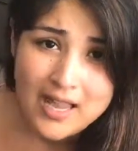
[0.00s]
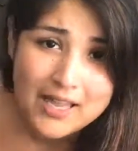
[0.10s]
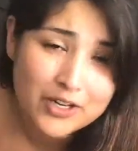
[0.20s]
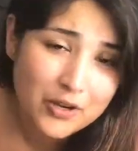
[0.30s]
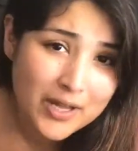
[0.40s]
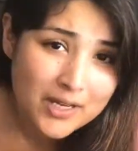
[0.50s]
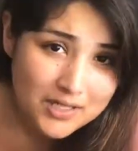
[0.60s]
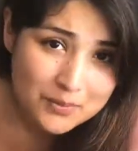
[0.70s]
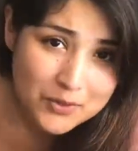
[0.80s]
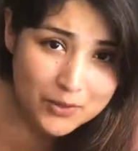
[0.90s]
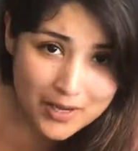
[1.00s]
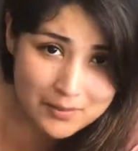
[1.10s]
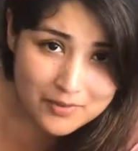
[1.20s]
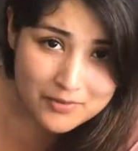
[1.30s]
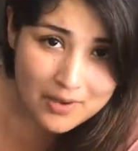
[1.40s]
and go ahead and
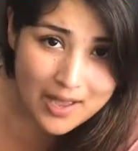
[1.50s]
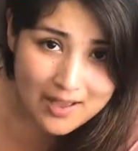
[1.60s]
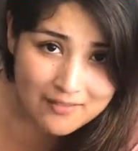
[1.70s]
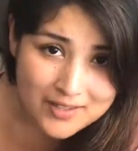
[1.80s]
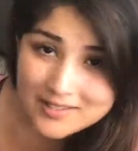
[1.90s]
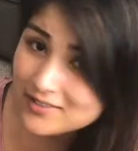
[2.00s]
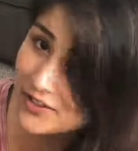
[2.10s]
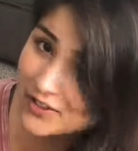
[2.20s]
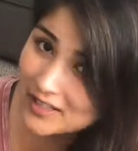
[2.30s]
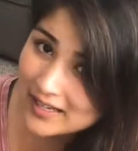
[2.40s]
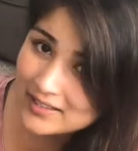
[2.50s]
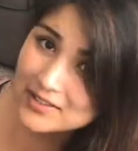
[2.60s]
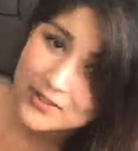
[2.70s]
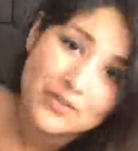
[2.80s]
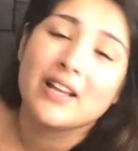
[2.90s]
subscribe if you haven't, if you'd like
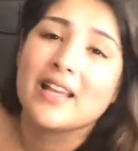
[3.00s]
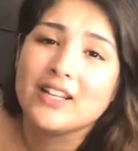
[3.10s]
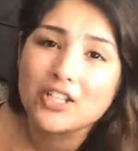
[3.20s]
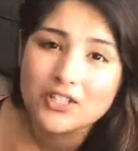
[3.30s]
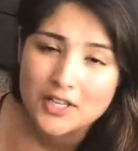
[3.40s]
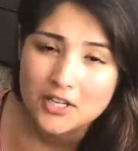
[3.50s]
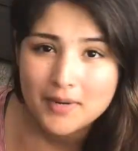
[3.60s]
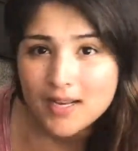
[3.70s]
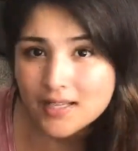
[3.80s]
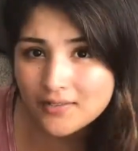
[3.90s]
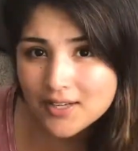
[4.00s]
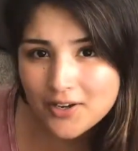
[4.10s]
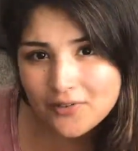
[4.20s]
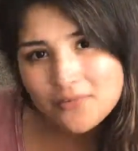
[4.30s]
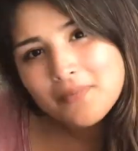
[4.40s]
to, and I'll see you in my next video.